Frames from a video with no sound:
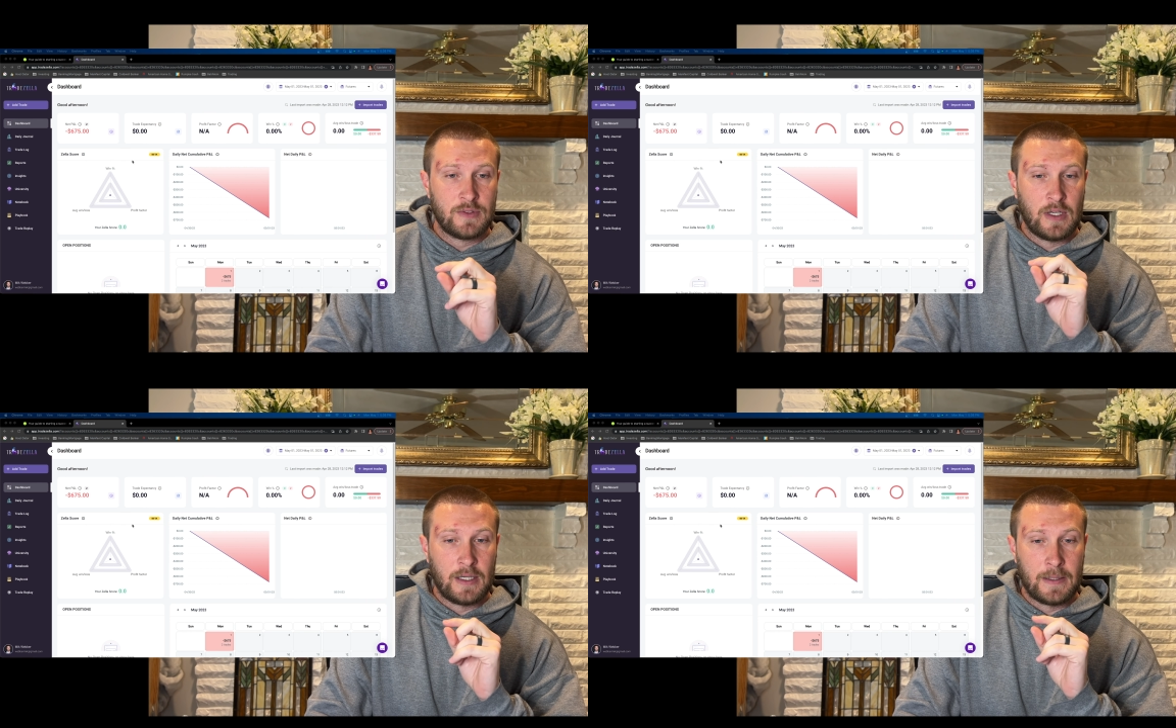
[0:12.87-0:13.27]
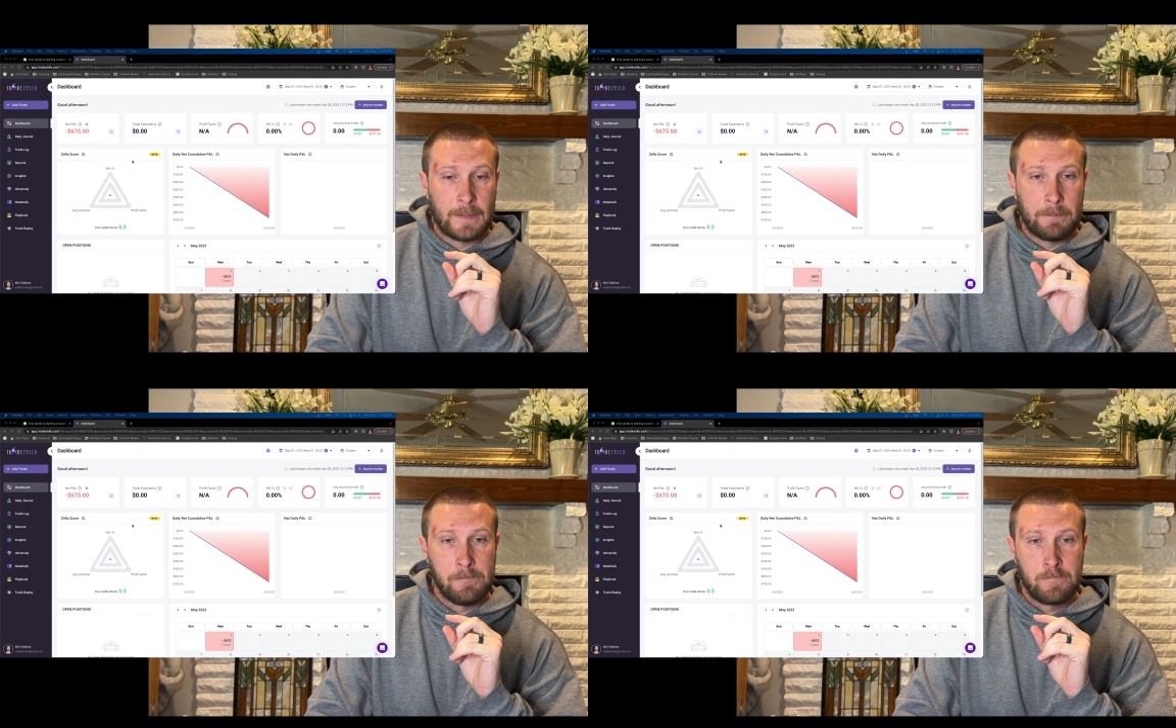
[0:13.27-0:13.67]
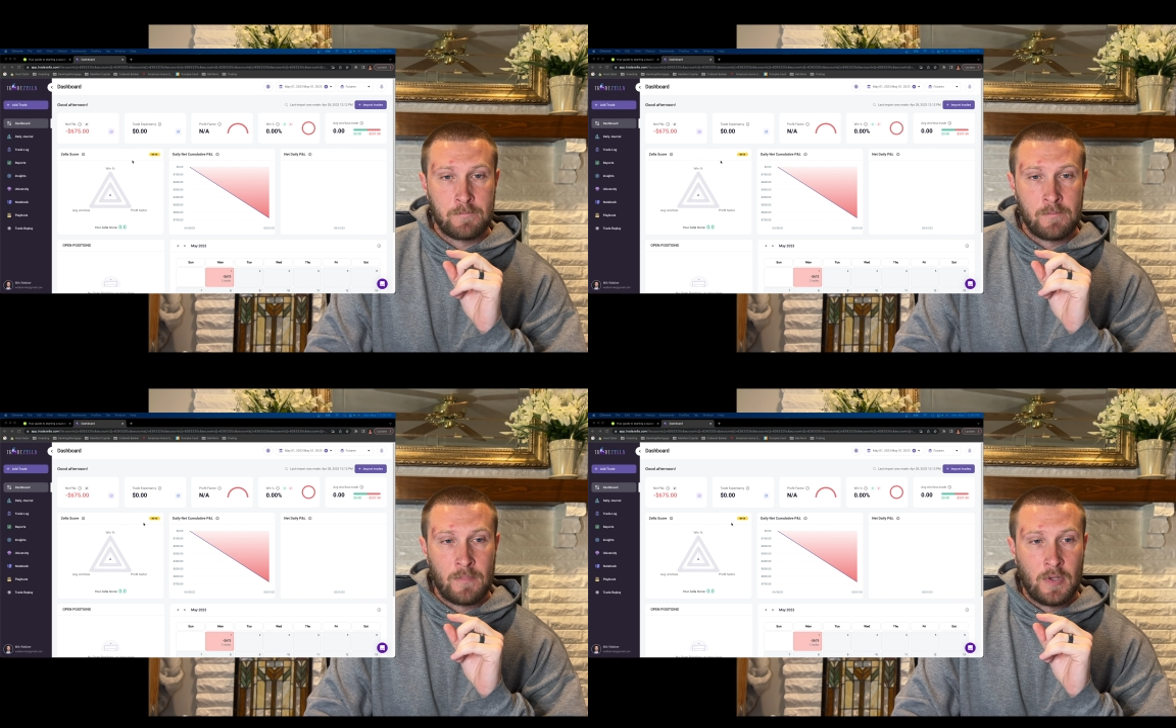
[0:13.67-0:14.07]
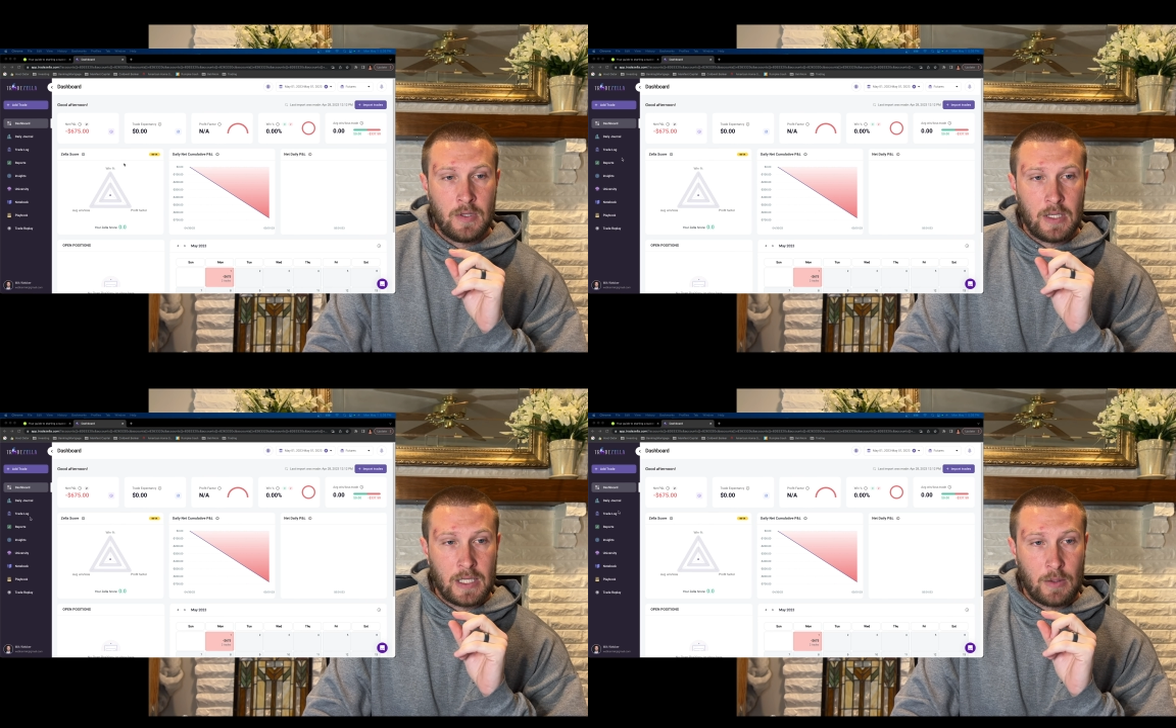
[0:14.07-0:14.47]
And
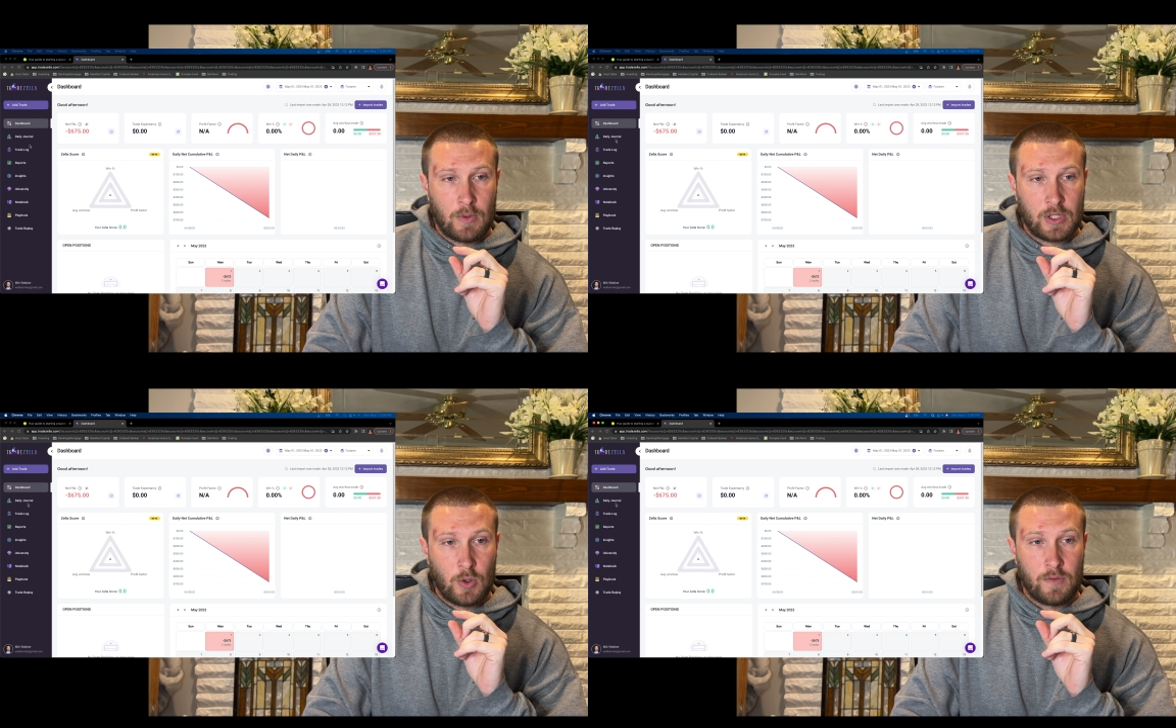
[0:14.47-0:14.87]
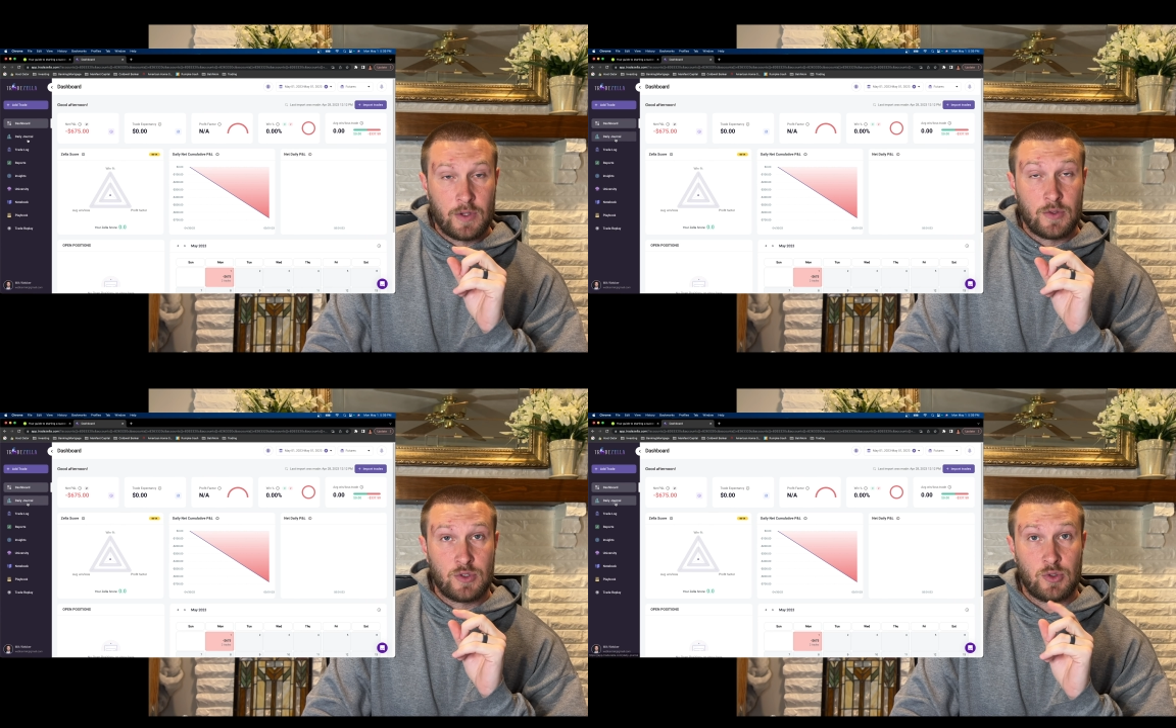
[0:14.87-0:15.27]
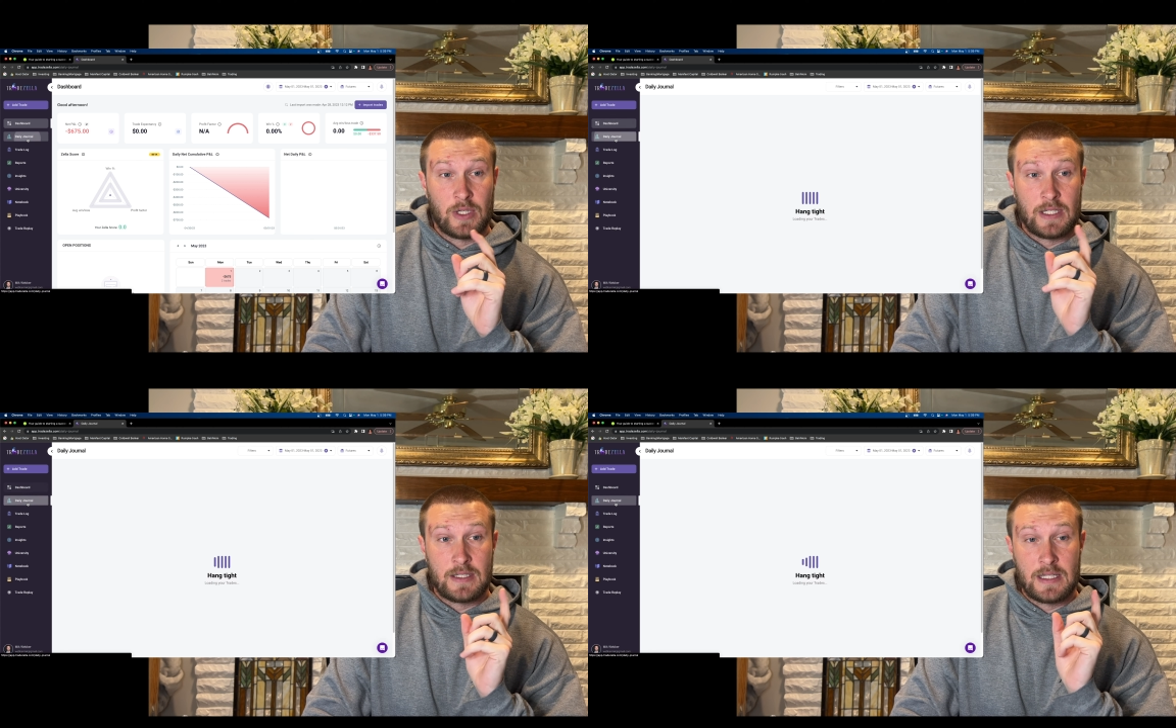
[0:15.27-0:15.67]
I want to go over those trades.